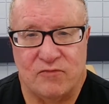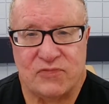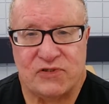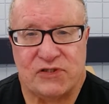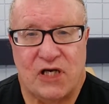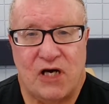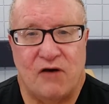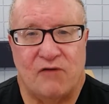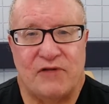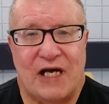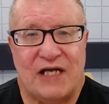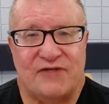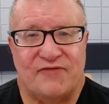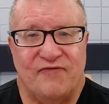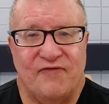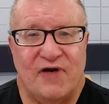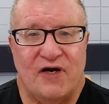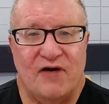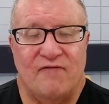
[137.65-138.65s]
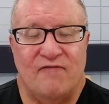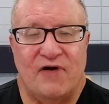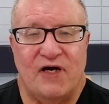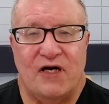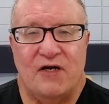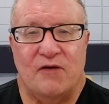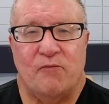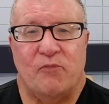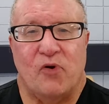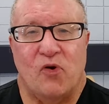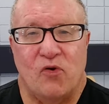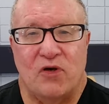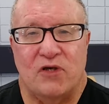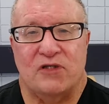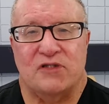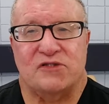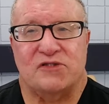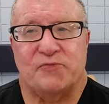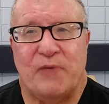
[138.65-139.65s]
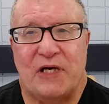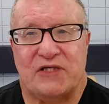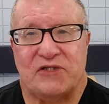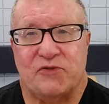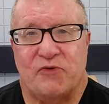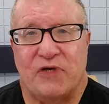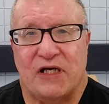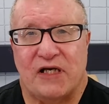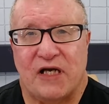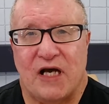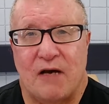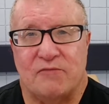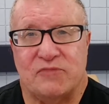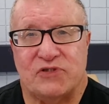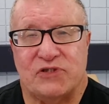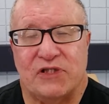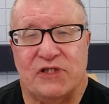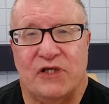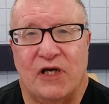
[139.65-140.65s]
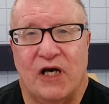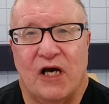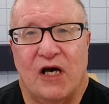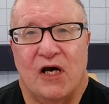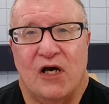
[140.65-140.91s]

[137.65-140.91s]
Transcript: So that's very, very important, especially when it comes to